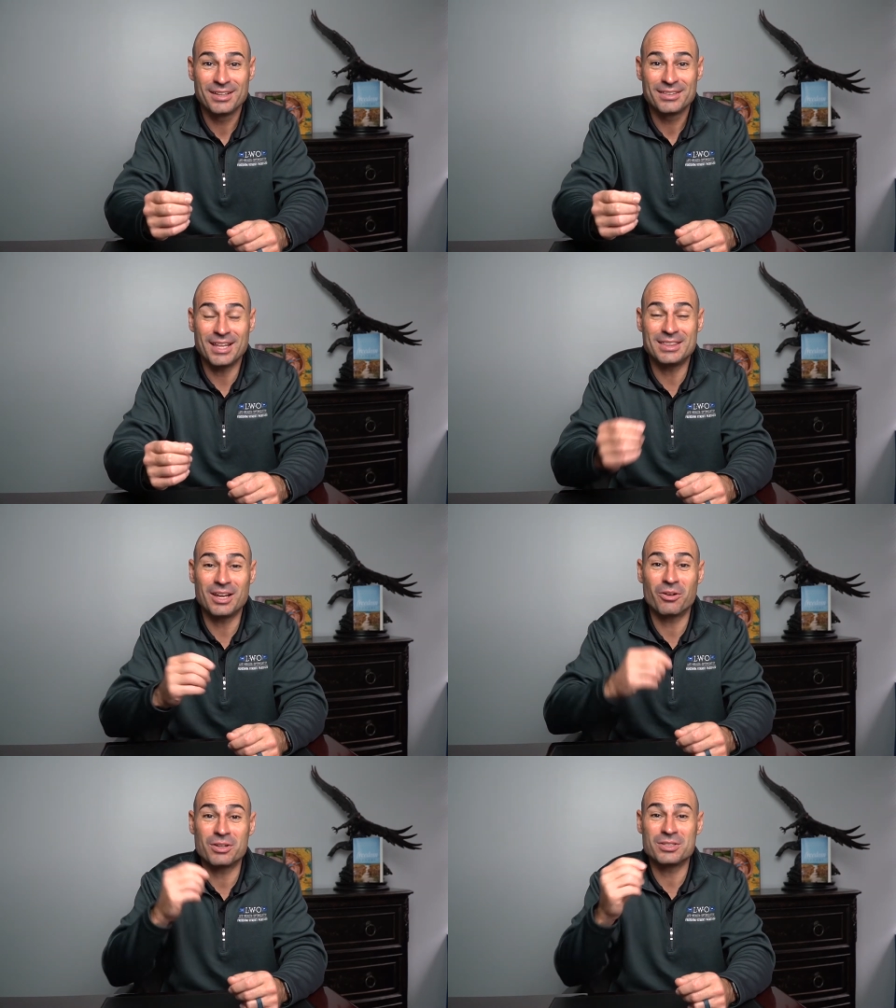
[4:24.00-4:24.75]
that
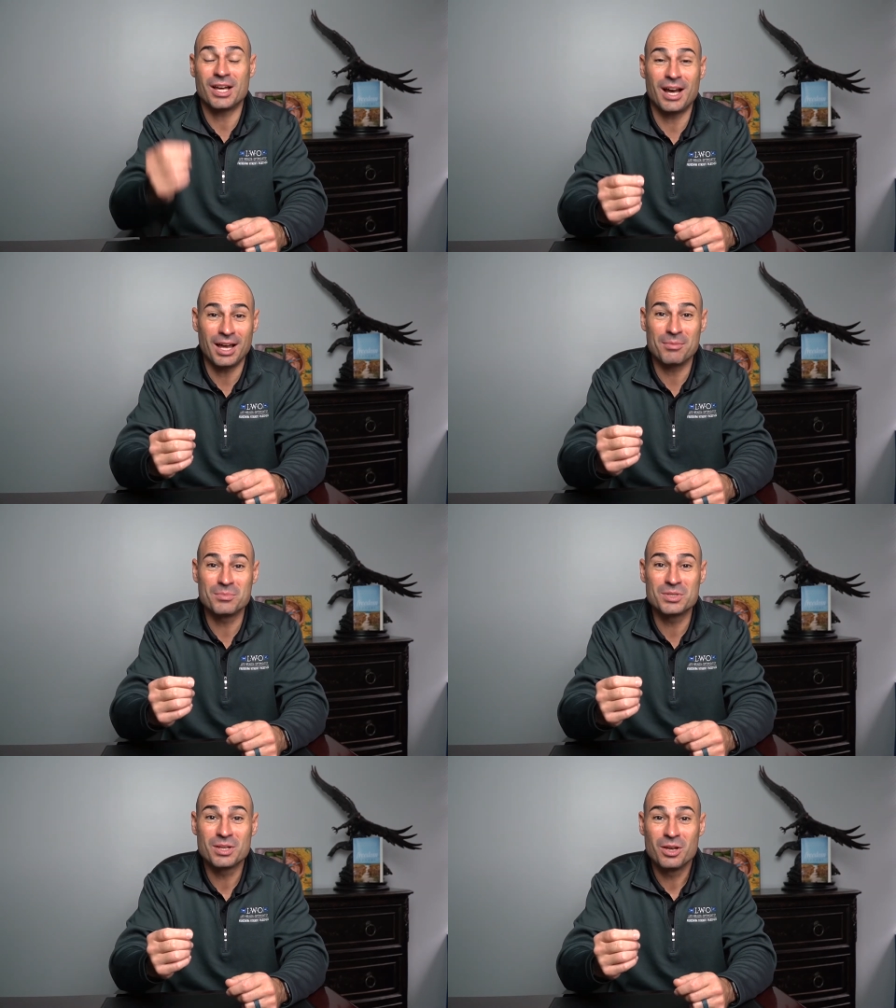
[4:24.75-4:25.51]
there are
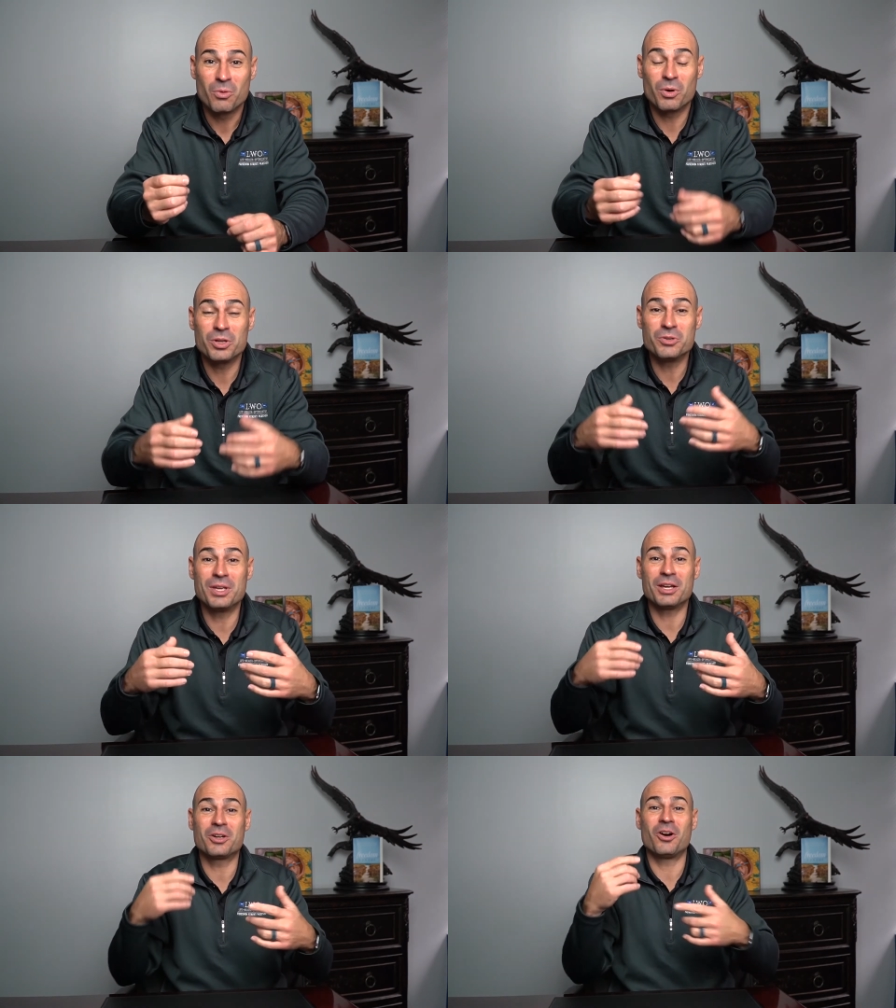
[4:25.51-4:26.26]
times where you
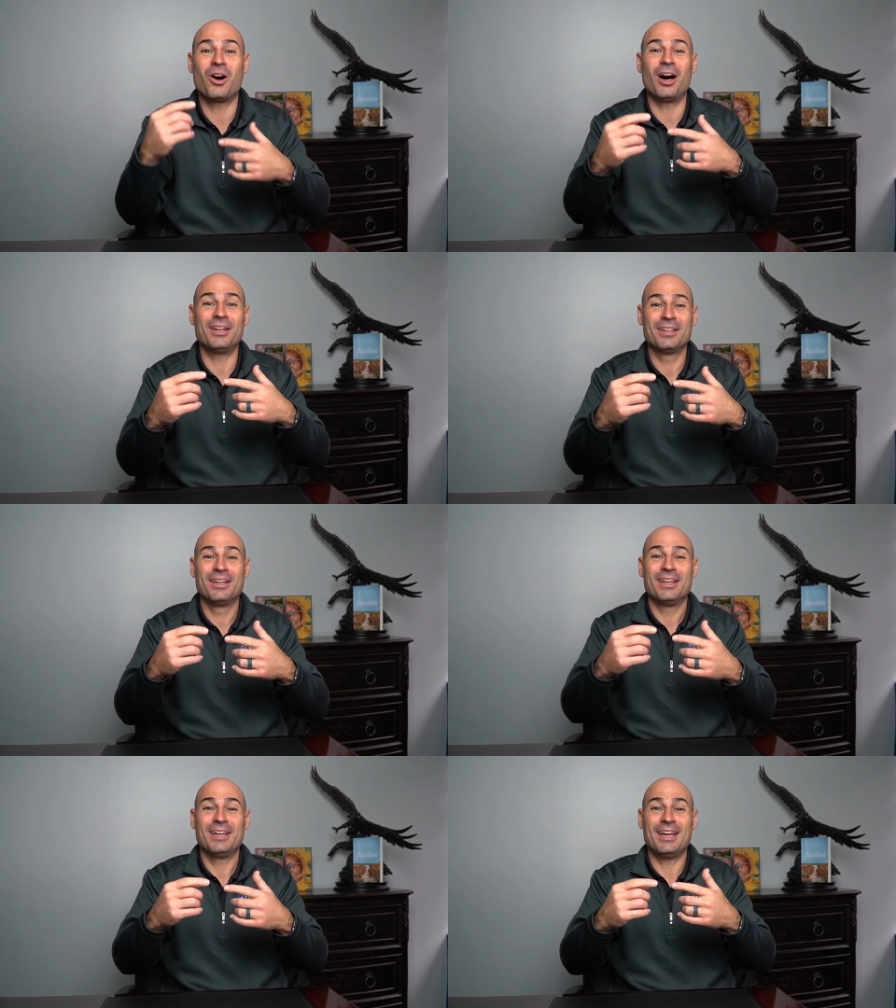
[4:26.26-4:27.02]
get caught
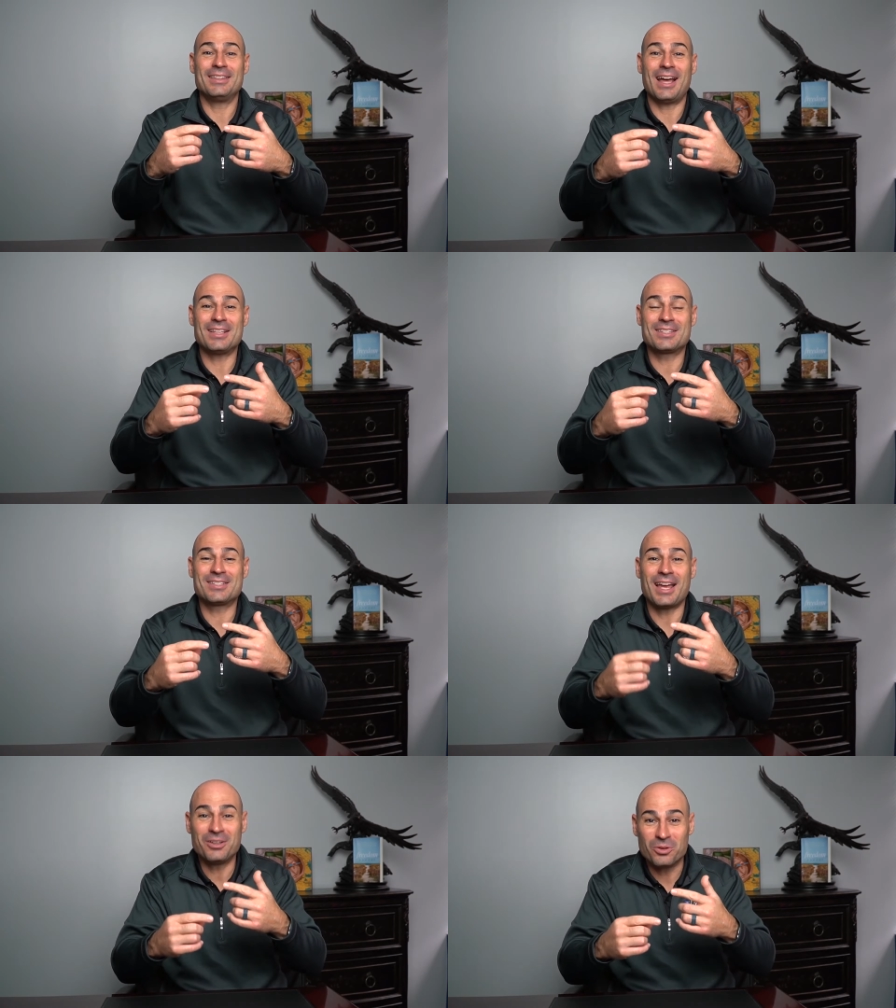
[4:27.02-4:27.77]
in that
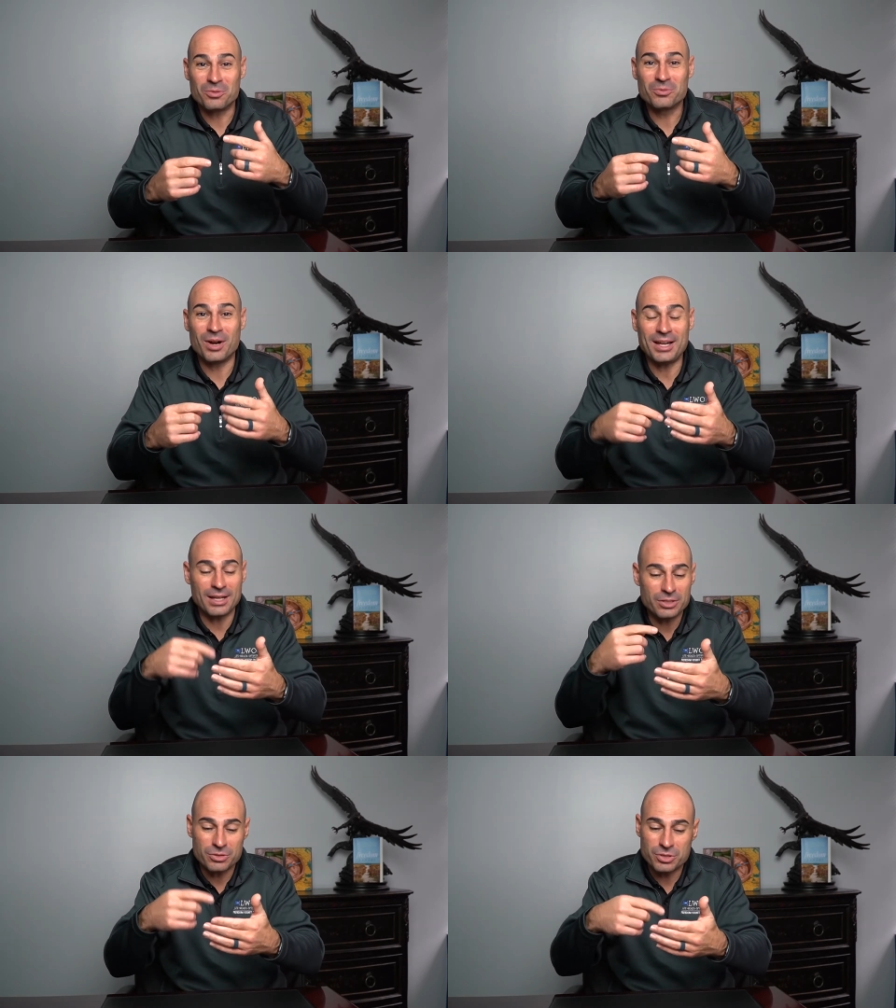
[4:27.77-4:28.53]
cycle,
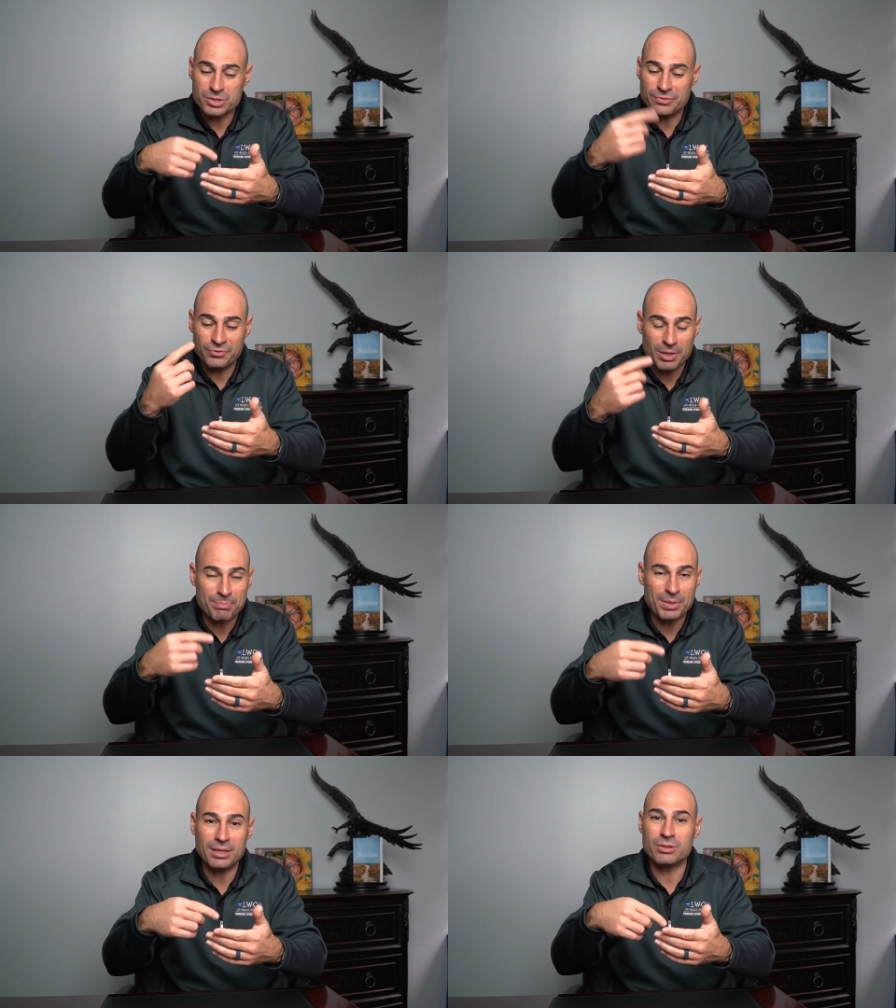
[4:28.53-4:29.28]
right? And you're just
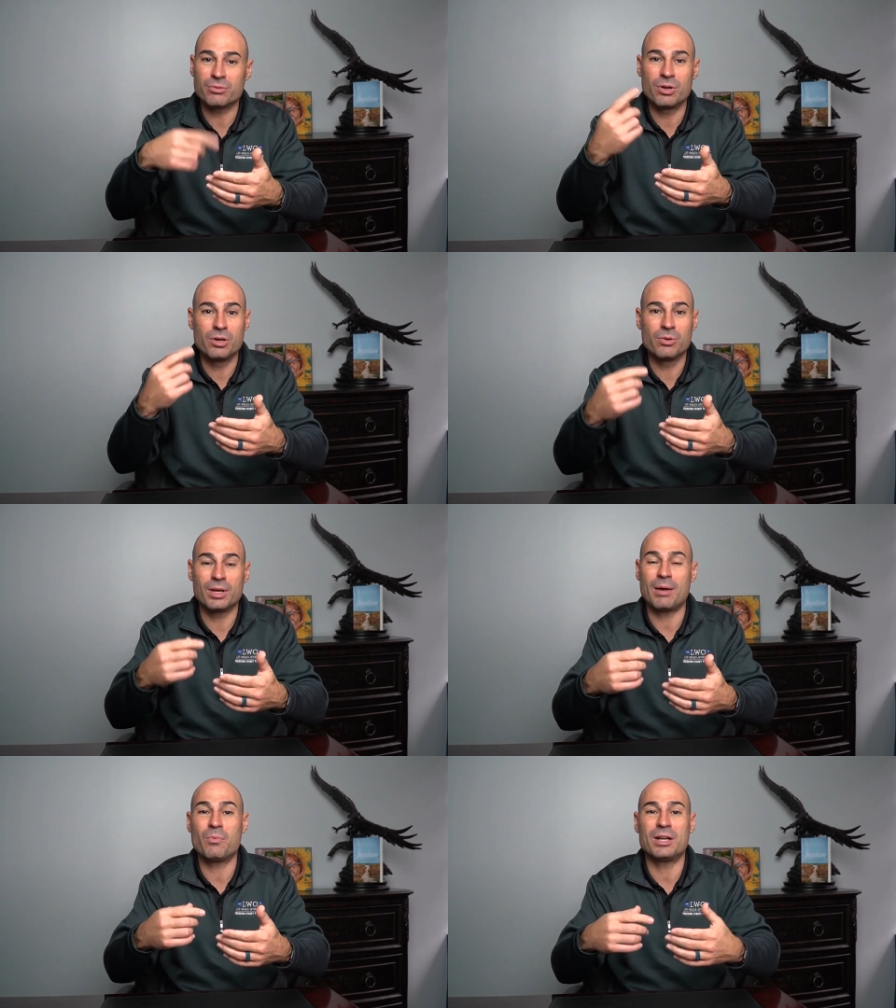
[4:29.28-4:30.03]
flipping through
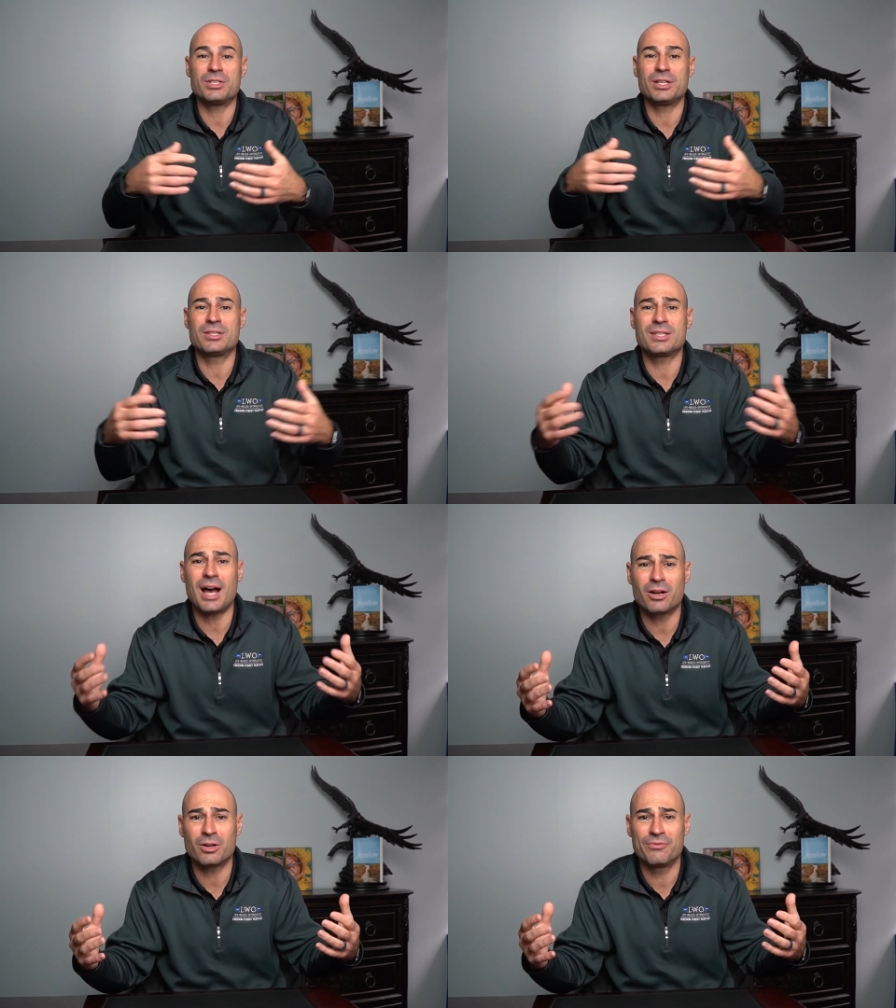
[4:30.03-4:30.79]
and I'm watching
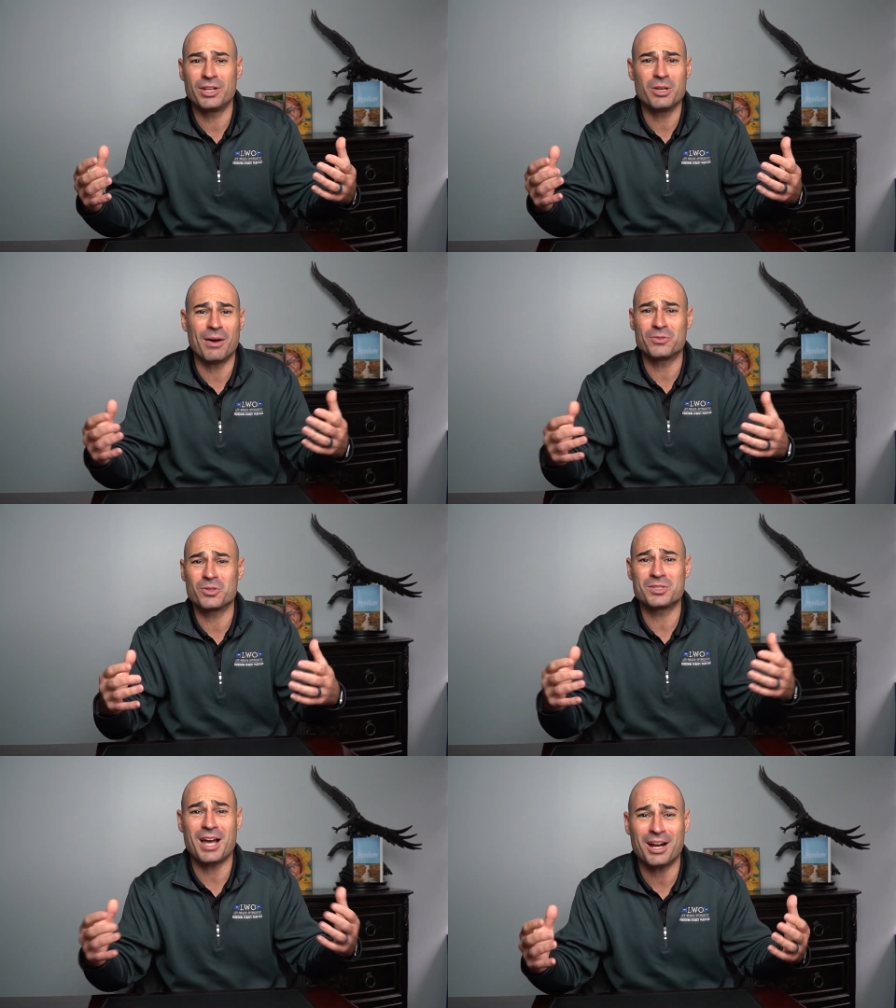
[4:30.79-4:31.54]
soccer video after
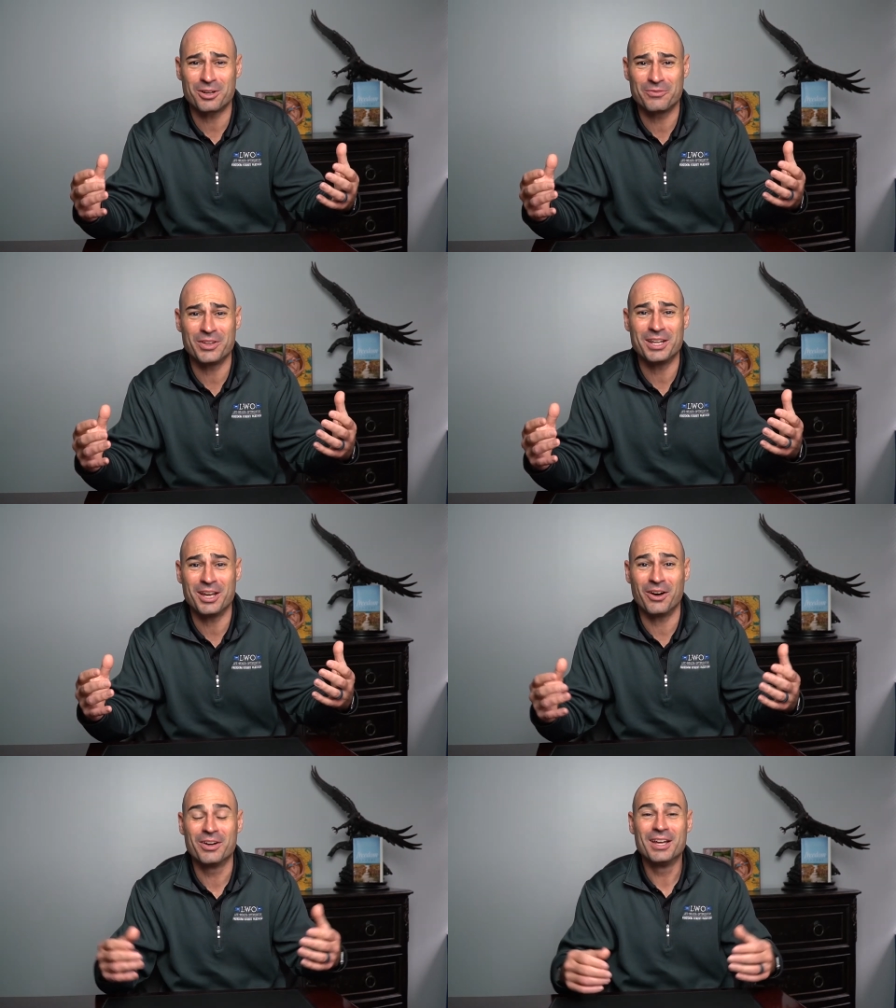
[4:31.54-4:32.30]
soccer
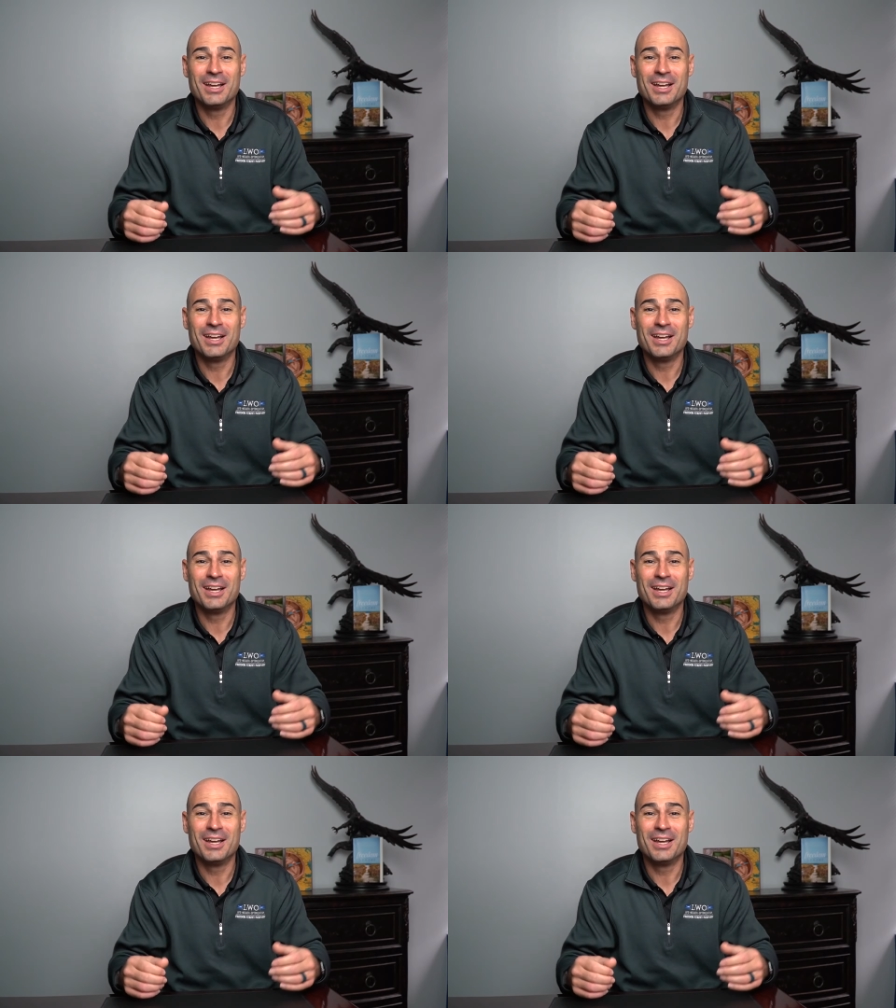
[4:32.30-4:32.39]
video